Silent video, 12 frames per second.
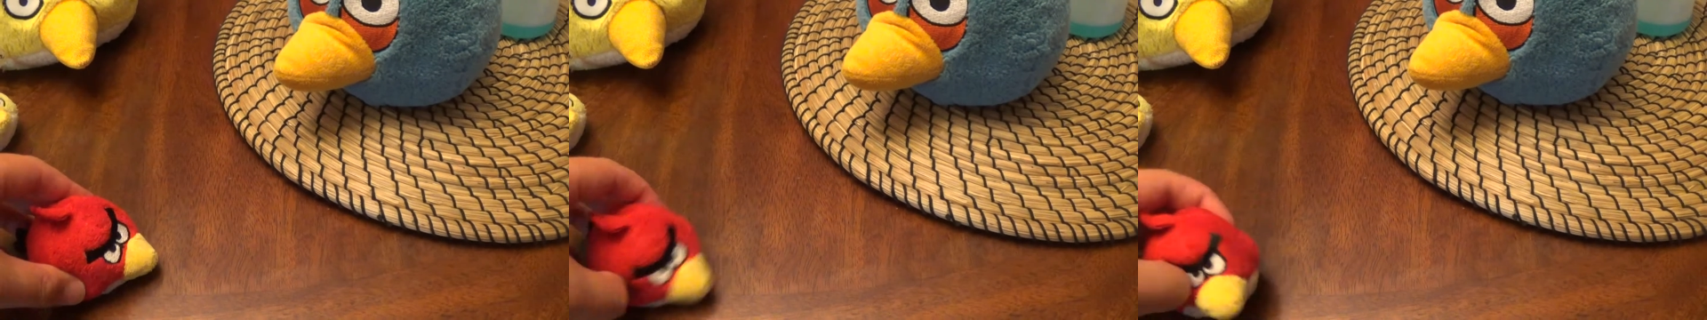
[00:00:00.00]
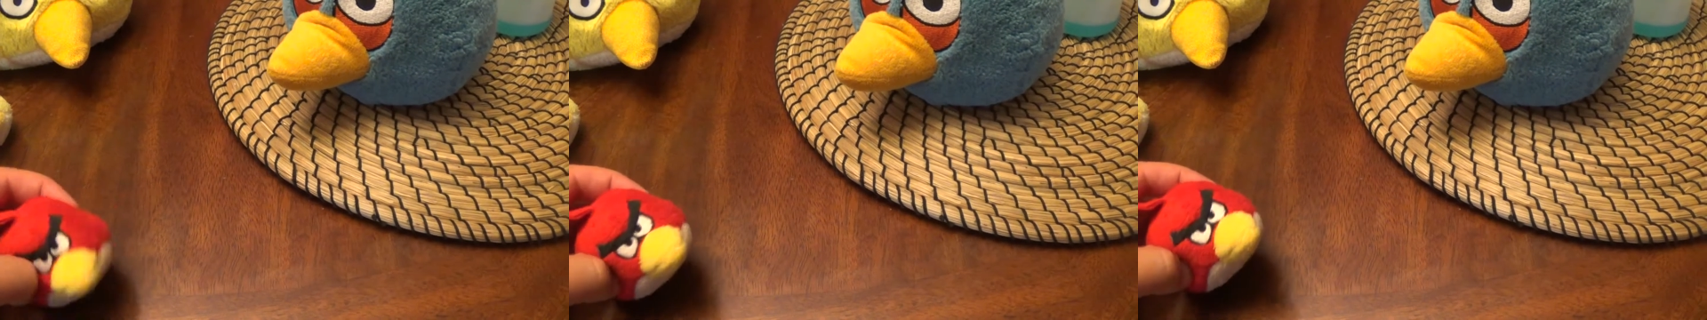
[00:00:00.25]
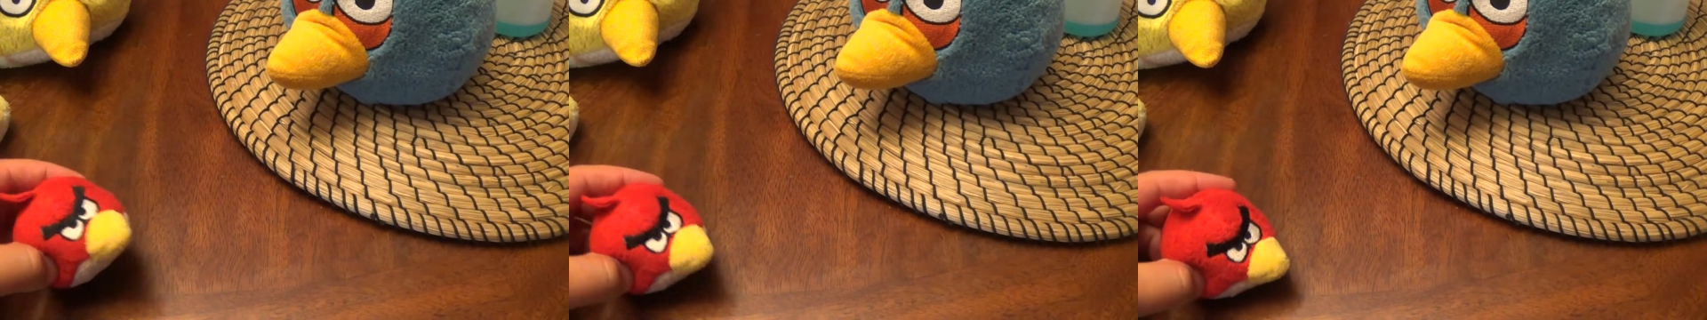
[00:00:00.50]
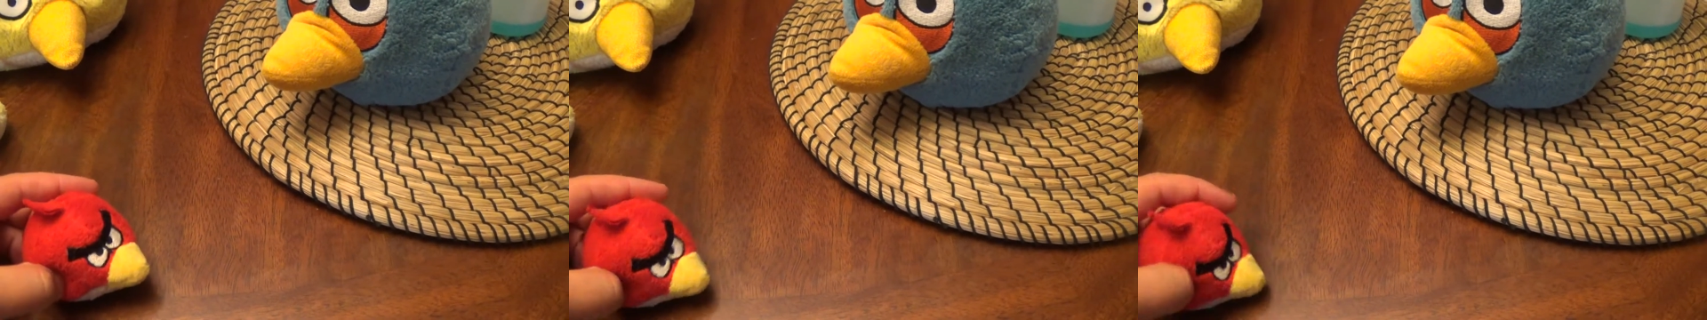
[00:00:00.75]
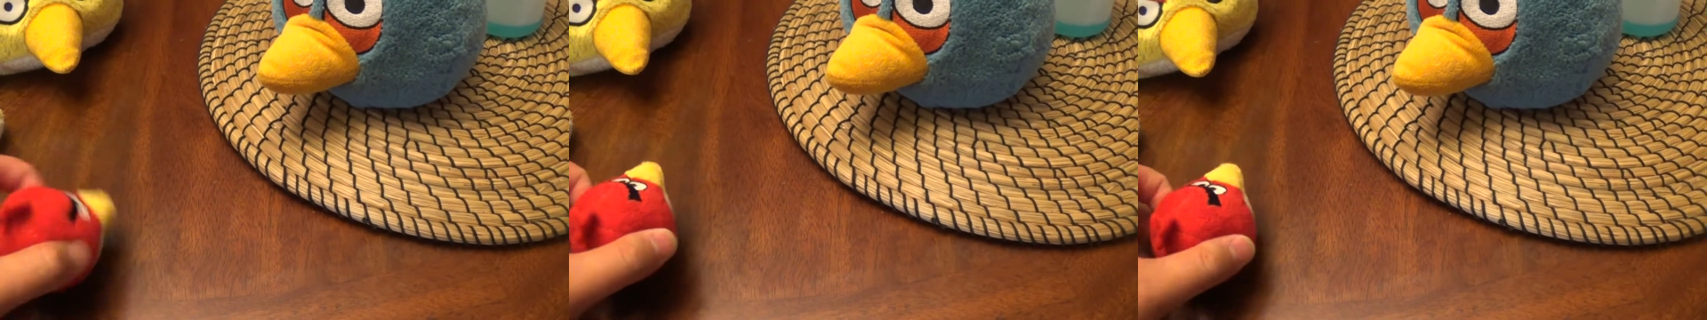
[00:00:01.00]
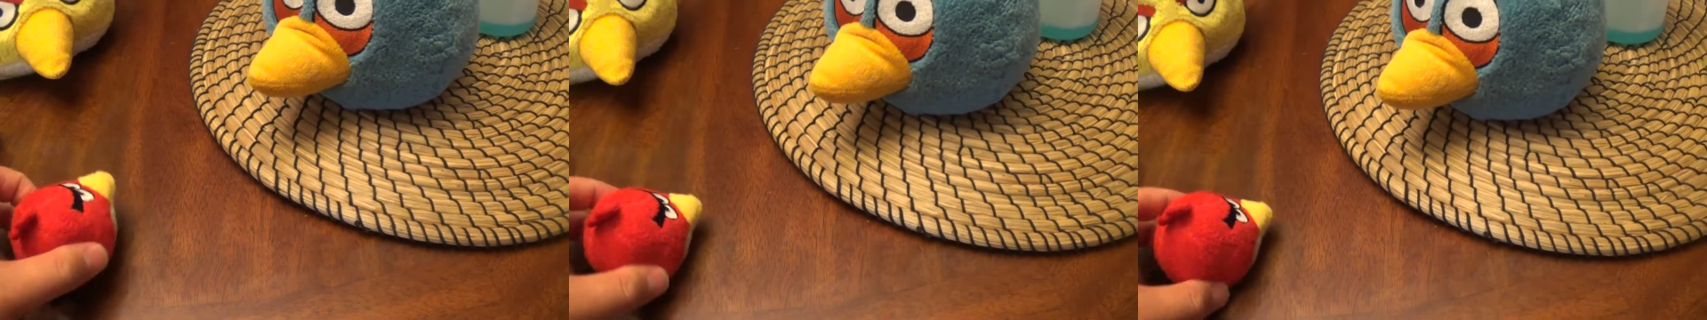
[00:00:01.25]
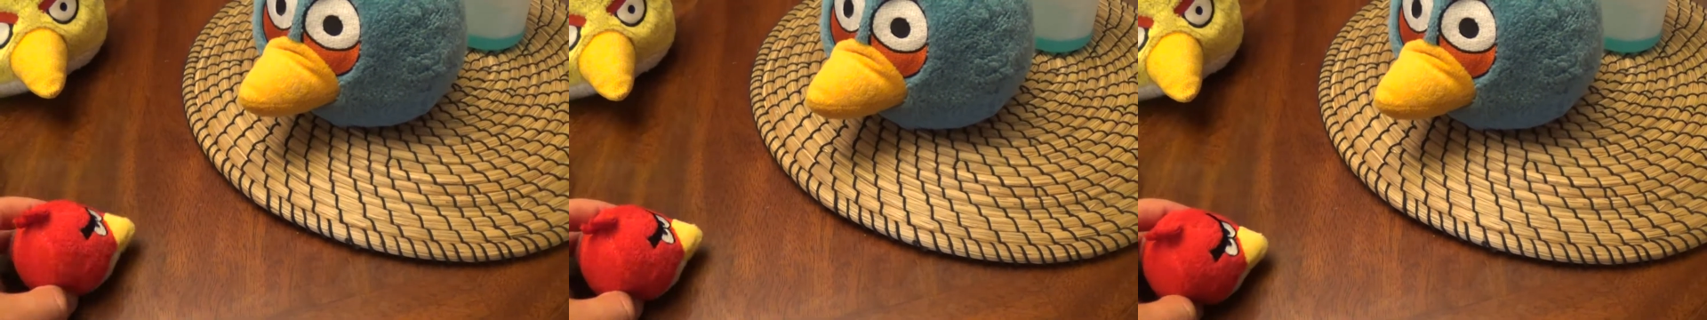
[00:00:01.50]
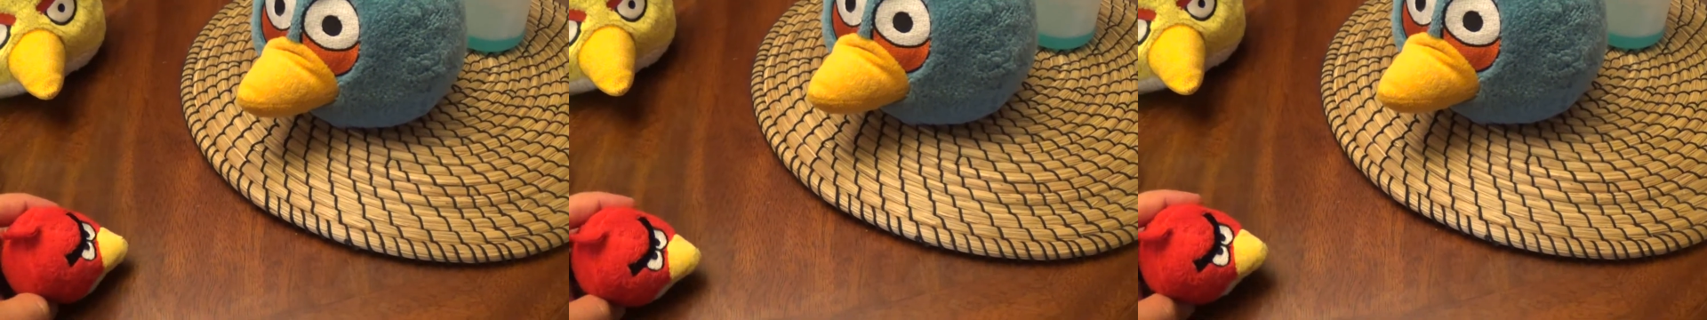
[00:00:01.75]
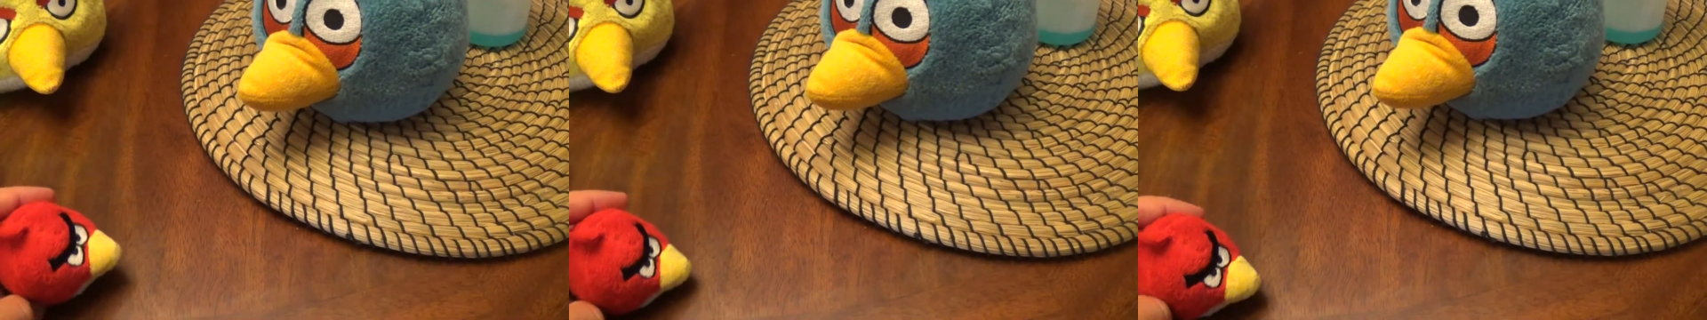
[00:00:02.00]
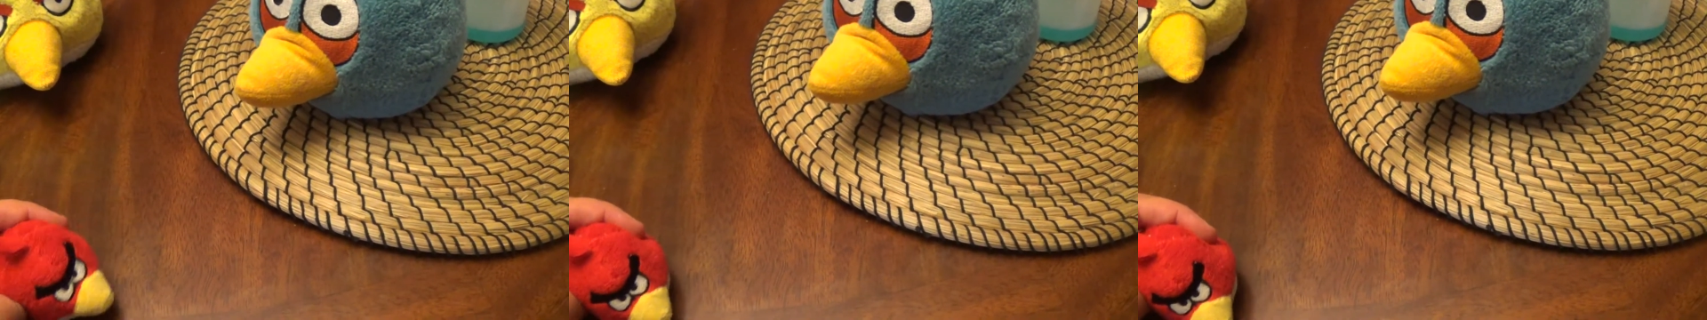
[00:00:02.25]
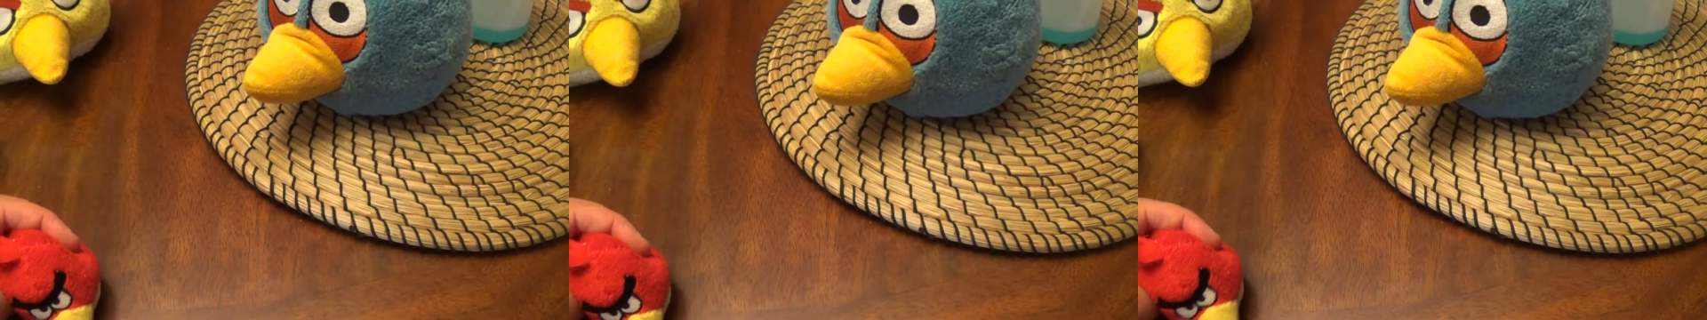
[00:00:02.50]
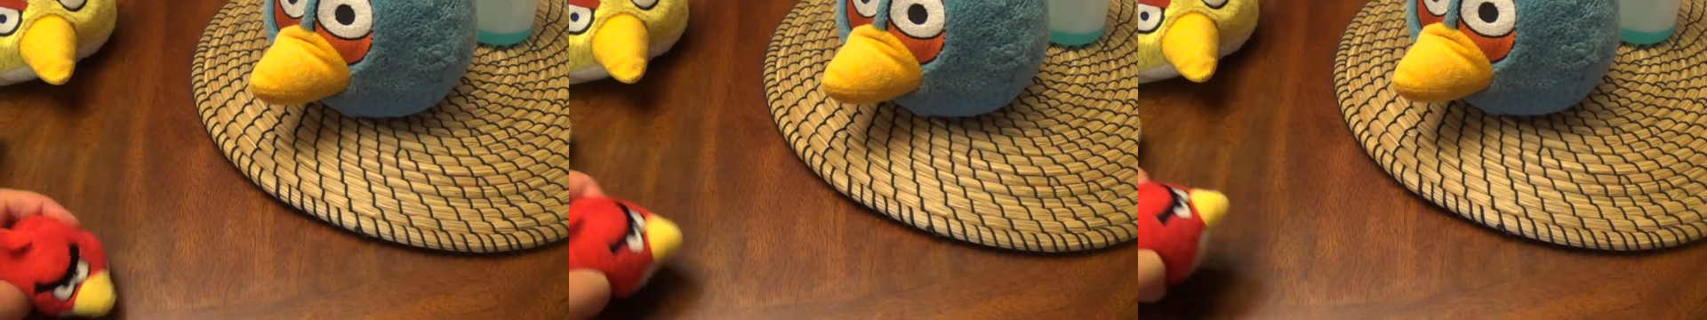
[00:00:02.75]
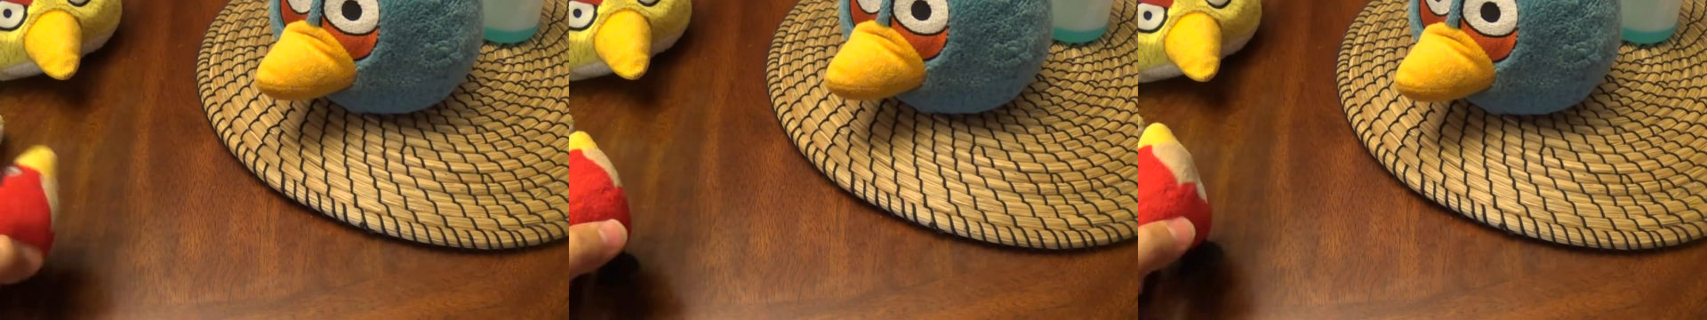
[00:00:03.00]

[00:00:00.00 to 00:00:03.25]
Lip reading: [unreadable: no face in view]